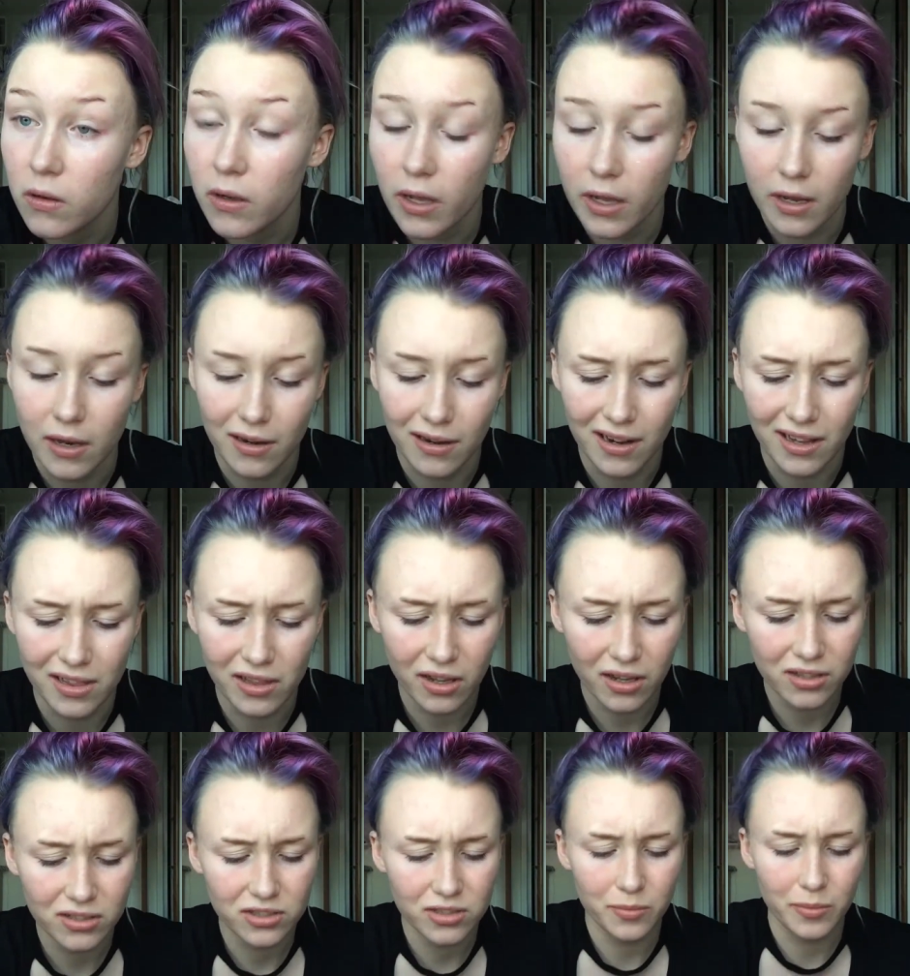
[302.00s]
Okay, I
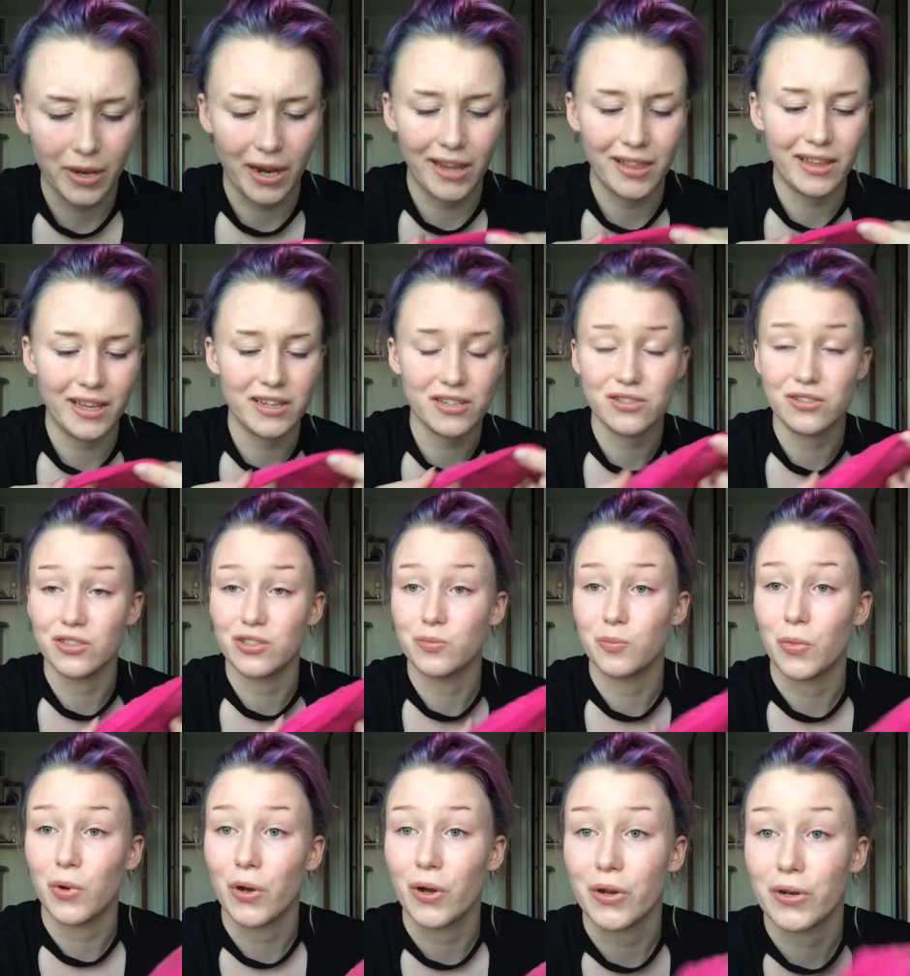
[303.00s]
lost some eyelashes,
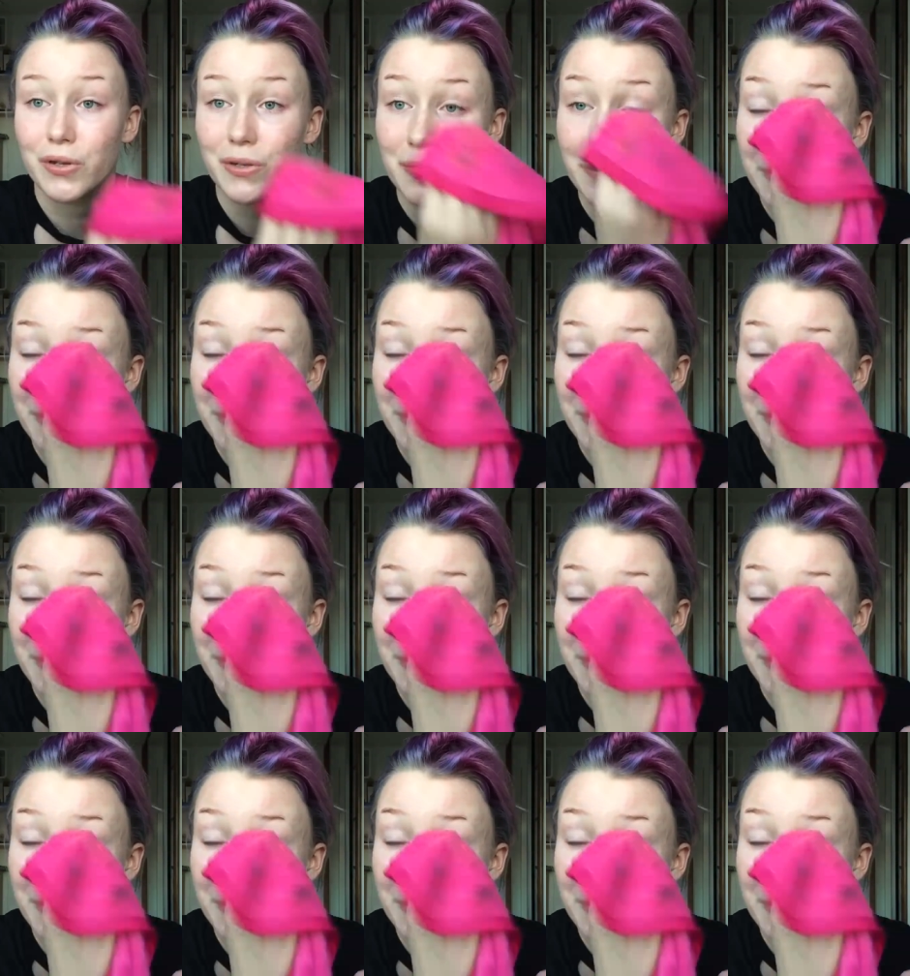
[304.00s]
but